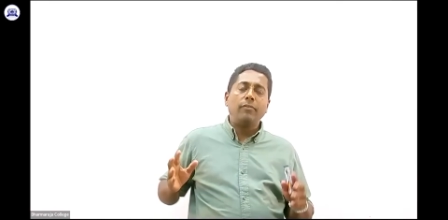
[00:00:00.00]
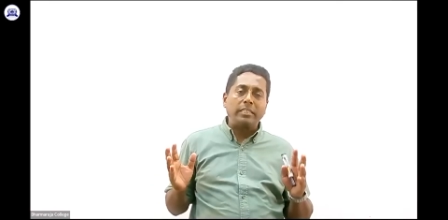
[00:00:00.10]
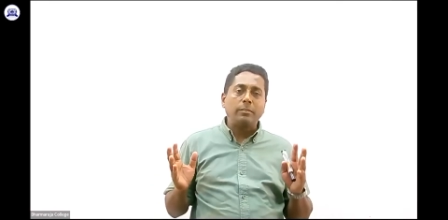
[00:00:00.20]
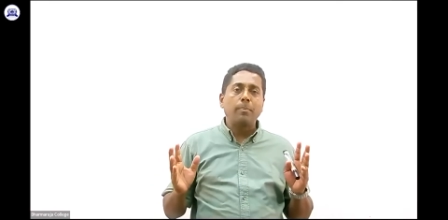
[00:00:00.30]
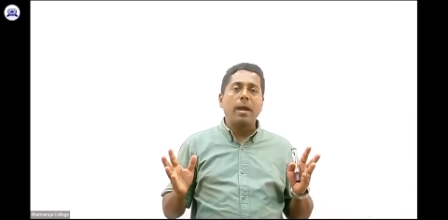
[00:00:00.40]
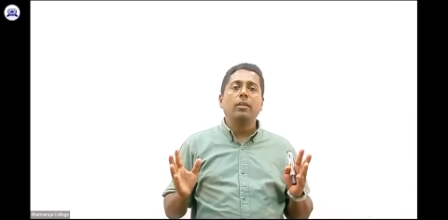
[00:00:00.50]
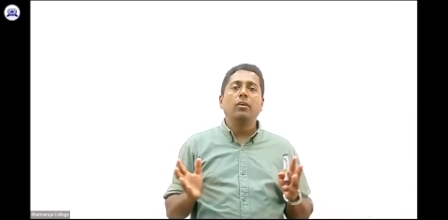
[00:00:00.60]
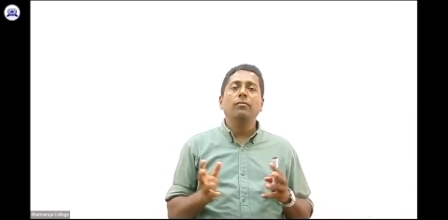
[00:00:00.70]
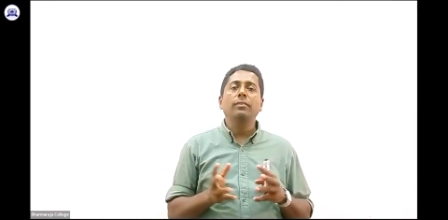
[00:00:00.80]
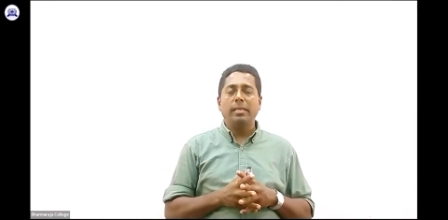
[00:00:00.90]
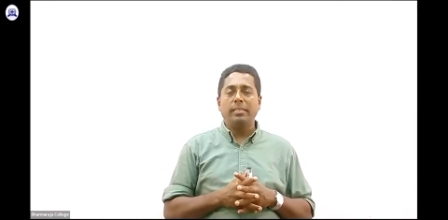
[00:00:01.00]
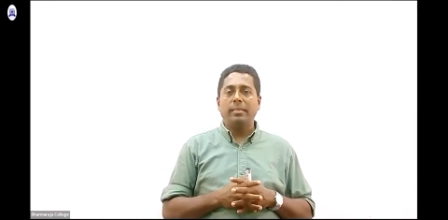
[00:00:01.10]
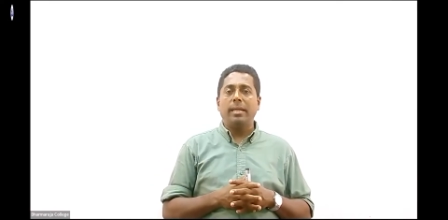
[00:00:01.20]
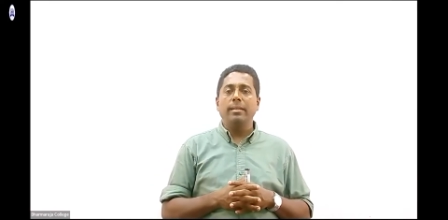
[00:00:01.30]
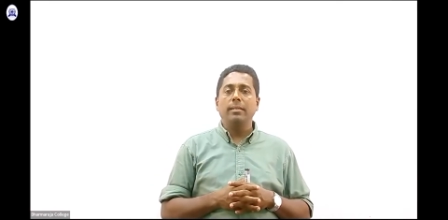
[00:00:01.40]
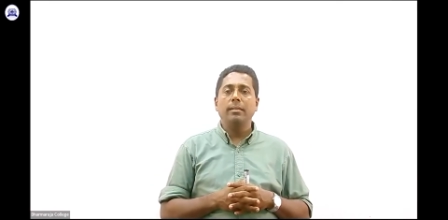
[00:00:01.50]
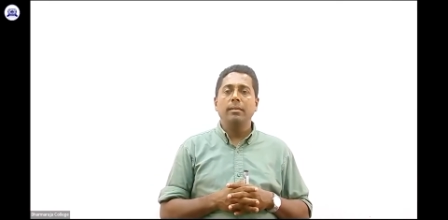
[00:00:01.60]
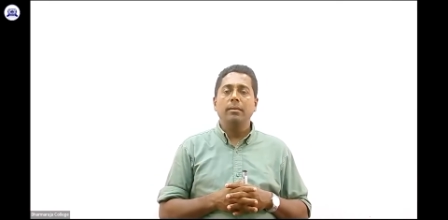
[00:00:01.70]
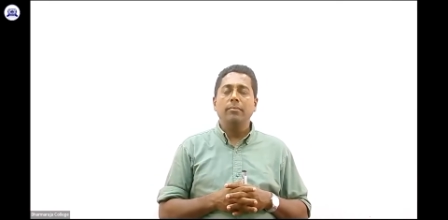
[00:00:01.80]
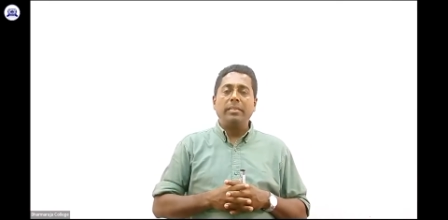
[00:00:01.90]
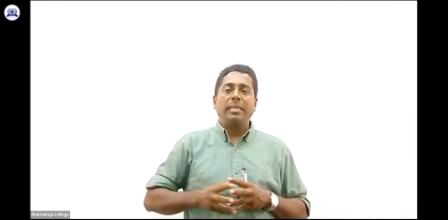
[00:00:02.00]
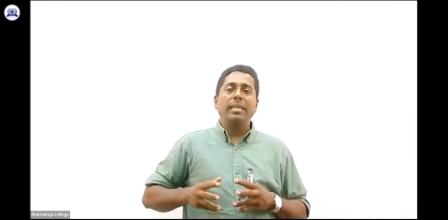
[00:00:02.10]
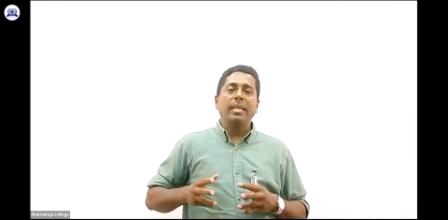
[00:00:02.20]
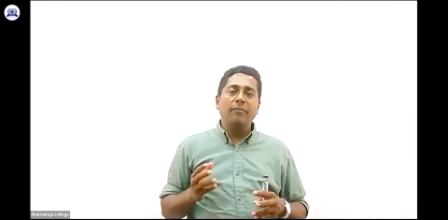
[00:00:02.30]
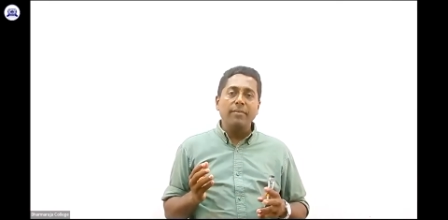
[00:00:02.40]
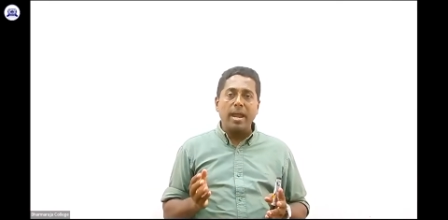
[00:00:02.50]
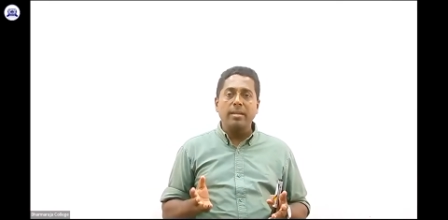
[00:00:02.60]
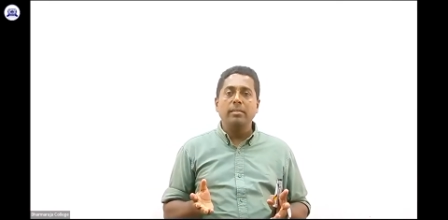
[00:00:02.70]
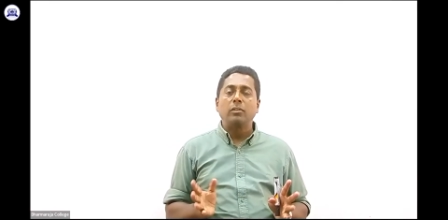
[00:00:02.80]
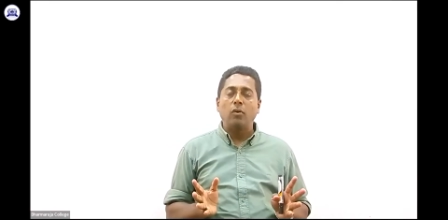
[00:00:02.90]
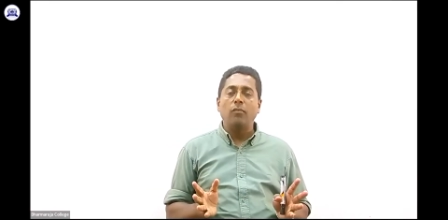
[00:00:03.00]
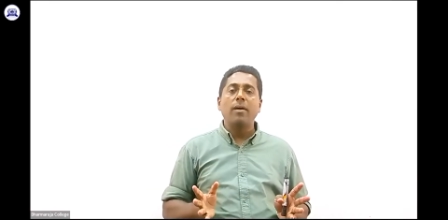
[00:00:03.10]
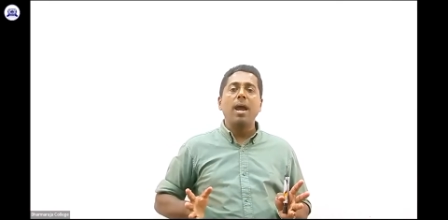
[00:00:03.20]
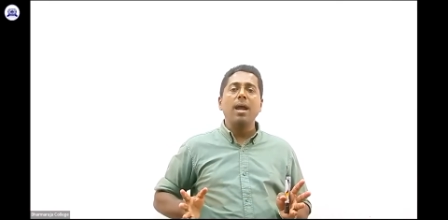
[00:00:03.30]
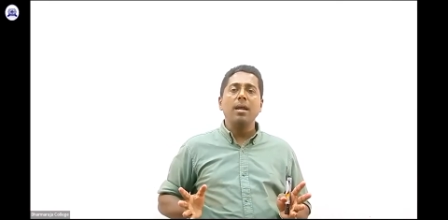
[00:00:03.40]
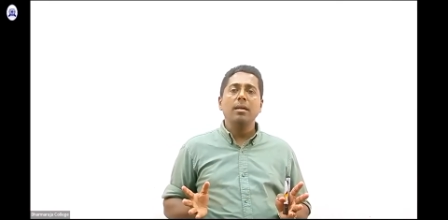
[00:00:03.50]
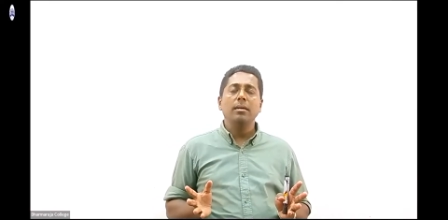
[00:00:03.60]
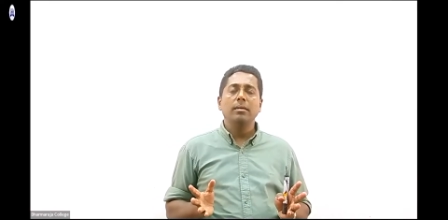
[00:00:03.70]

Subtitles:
first part of the lesson which I have done so far